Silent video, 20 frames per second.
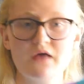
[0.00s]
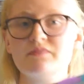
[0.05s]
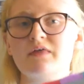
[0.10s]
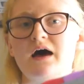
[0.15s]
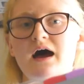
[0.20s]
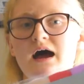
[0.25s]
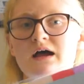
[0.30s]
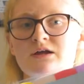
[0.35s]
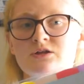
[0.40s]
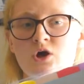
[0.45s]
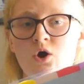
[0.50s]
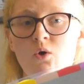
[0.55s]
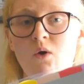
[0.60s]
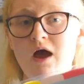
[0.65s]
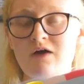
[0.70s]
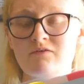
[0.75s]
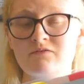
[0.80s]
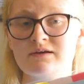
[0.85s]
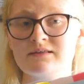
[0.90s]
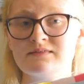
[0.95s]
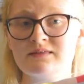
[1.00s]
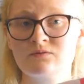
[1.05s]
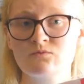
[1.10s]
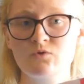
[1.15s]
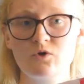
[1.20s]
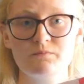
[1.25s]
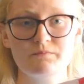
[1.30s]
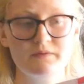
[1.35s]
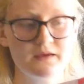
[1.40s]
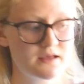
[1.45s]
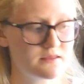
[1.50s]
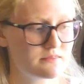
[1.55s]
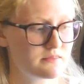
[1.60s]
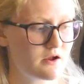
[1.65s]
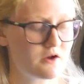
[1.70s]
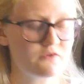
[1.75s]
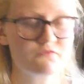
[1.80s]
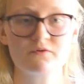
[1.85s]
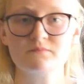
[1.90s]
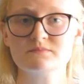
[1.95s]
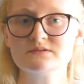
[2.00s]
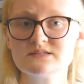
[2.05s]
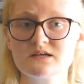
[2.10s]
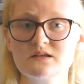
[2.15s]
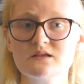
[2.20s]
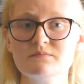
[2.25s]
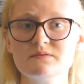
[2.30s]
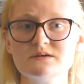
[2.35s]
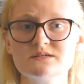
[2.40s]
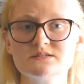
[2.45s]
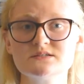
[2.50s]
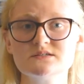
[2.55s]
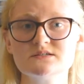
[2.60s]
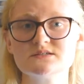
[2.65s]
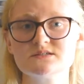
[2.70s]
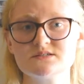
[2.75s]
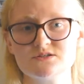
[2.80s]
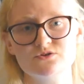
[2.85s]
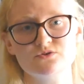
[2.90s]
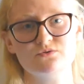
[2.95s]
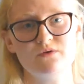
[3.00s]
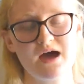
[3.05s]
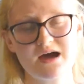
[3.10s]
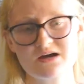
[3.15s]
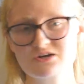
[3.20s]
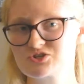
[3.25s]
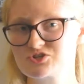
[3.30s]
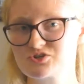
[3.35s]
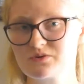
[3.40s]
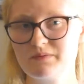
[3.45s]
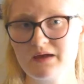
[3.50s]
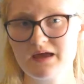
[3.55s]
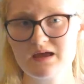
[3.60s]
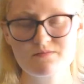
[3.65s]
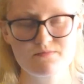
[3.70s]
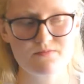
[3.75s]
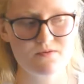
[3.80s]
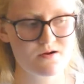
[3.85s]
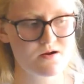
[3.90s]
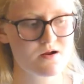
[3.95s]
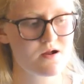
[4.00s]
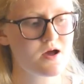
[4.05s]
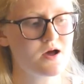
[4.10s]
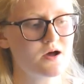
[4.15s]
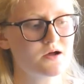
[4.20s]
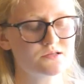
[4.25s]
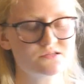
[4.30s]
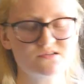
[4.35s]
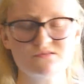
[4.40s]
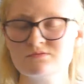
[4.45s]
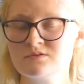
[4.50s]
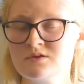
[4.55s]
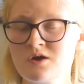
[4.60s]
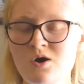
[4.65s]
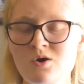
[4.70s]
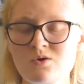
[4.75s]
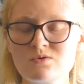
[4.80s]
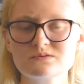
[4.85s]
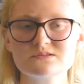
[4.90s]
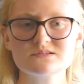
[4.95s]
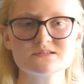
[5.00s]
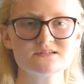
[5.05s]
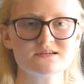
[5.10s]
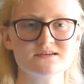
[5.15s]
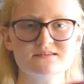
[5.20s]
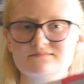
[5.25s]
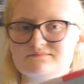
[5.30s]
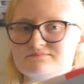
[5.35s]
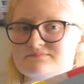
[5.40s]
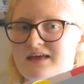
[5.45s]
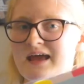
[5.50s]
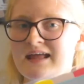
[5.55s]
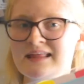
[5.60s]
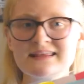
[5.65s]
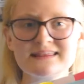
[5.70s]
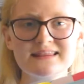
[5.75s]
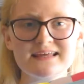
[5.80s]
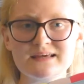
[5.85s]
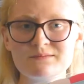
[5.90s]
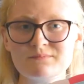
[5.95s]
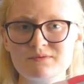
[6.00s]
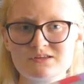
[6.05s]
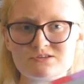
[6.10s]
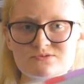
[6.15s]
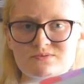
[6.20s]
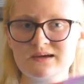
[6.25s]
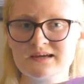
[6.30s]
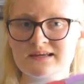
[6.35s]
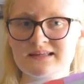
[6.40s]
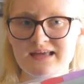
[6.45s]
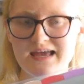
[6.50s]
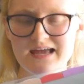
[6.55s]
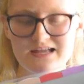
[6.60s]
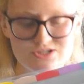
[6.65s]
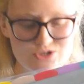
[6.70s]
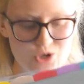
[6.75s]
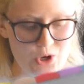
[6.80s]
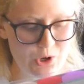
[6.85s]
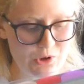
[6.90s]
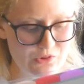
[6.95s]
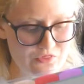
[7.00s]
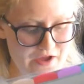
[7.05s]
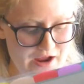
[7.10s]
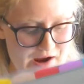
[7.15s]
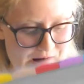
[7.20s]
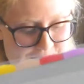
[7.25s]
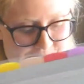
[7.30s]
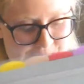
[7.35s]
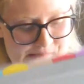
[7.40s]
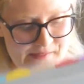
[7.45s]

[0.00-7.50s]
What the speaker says: that I know everything will be in there, from syllabuses to extra paper to notes to anything in between. It's all there.